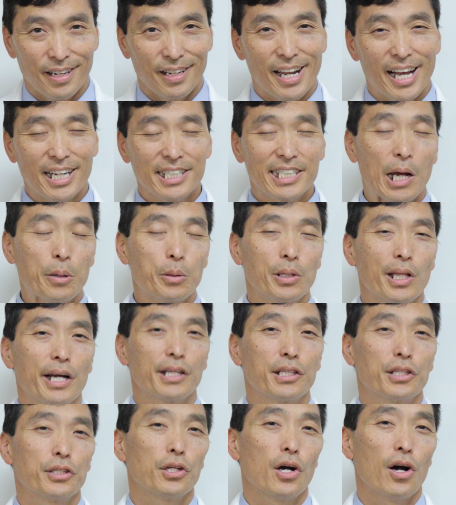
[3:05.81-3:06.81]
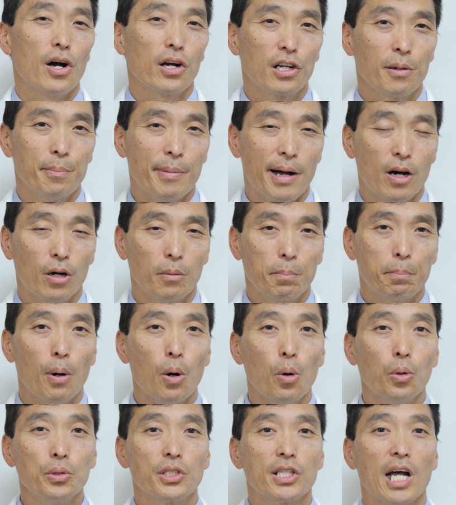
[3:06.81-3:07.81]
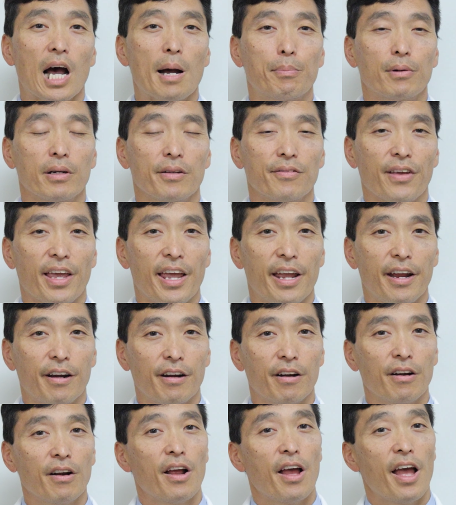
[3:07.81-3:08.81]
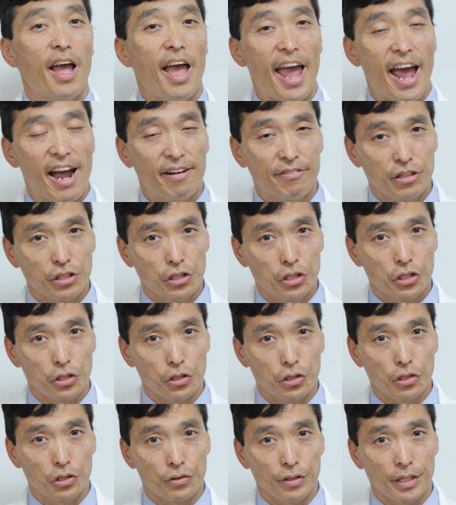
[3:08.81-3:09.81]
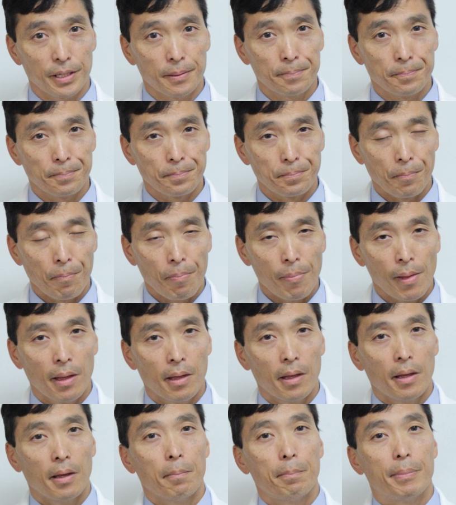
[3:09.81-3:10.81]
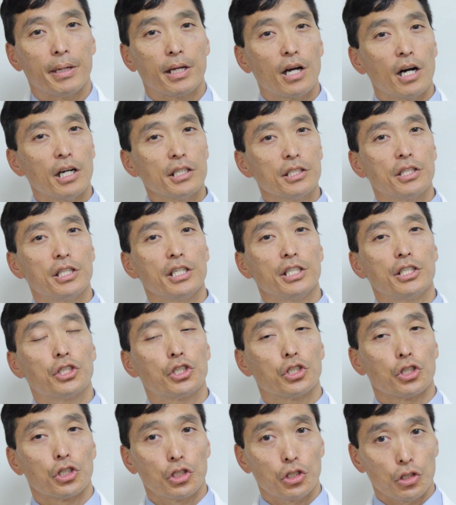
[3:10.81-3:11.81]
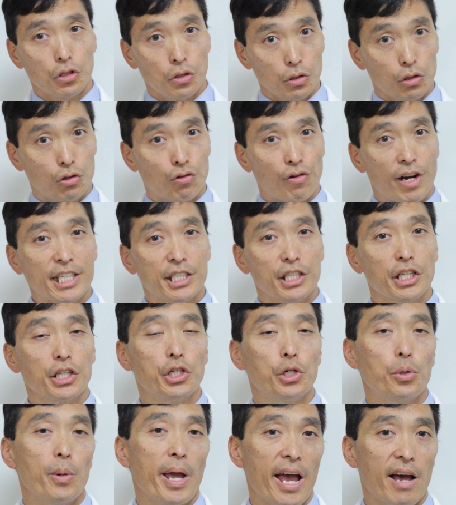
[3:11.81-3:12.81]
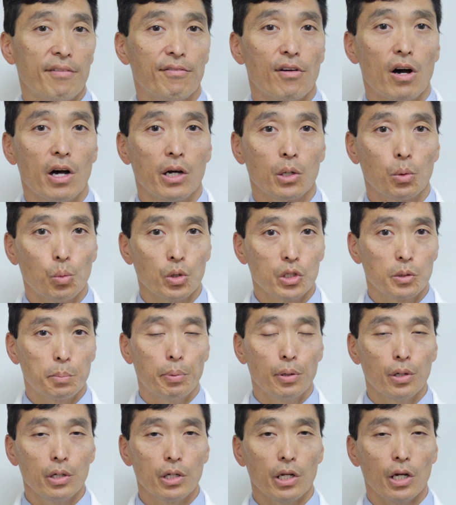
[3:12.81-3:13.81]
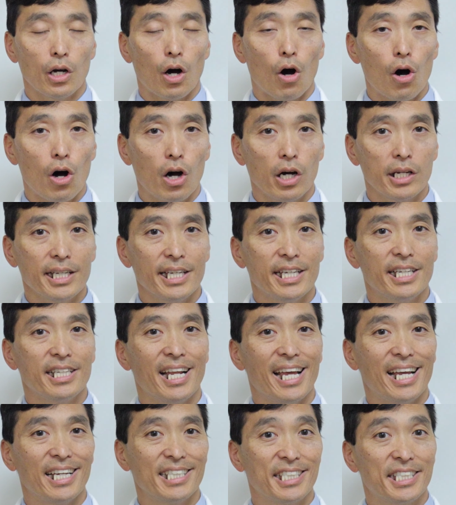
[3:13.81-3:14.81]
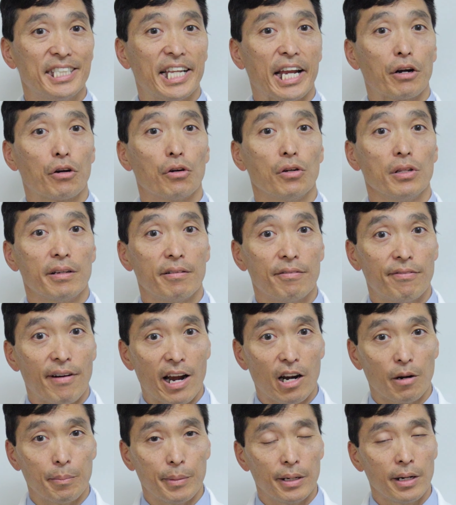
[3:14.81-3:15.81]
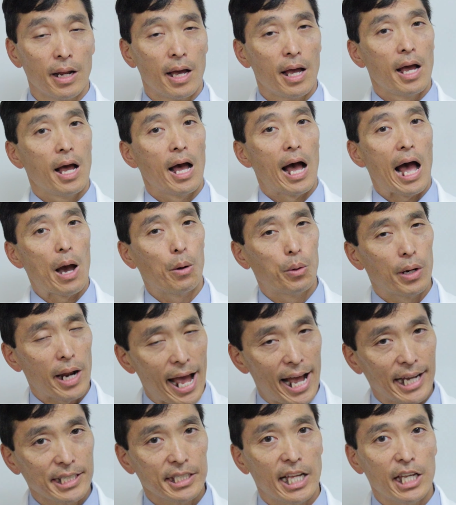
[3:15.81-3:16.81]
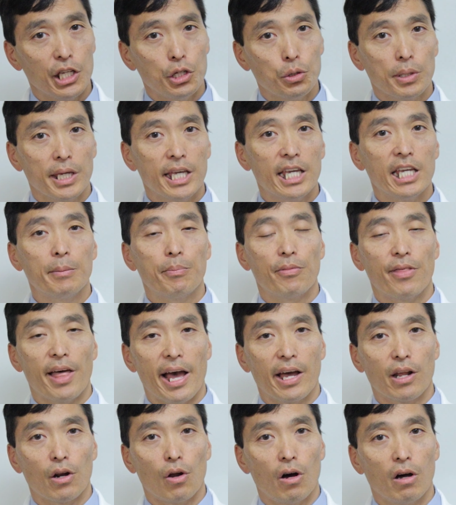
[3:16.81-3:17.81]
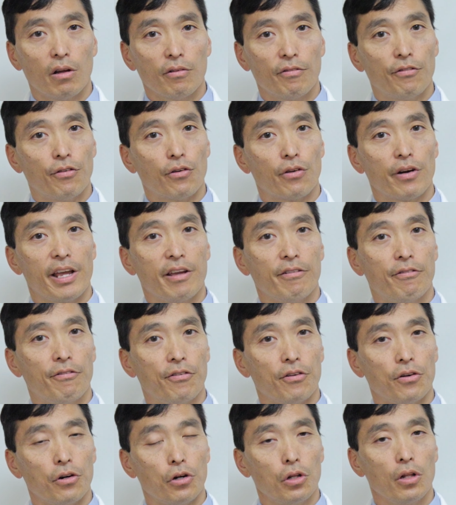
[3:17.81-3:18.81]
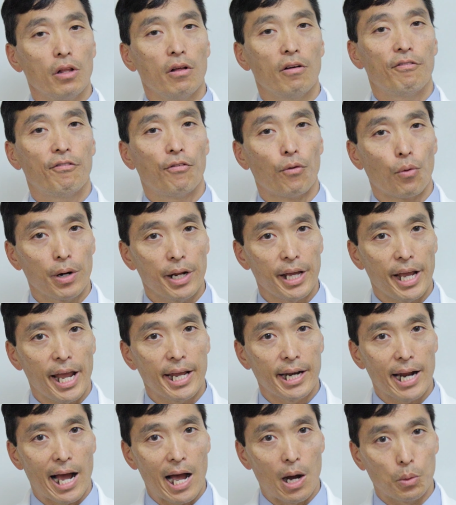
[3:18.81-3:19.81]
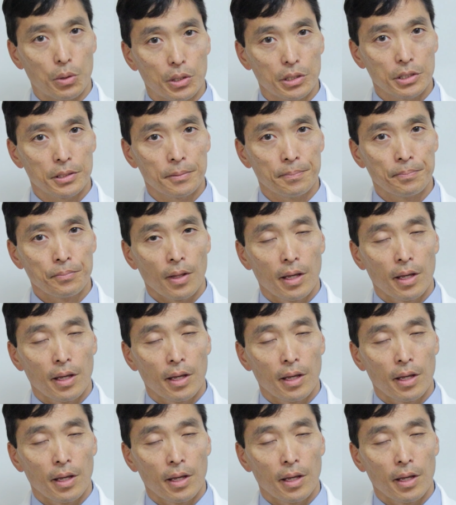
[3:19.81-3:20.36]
Next, I would like to talk about post-operative care after surgery. Because the surgical dressing you have on was put on in a sterile environment, I would ask that you keep that on for a full 48 hours.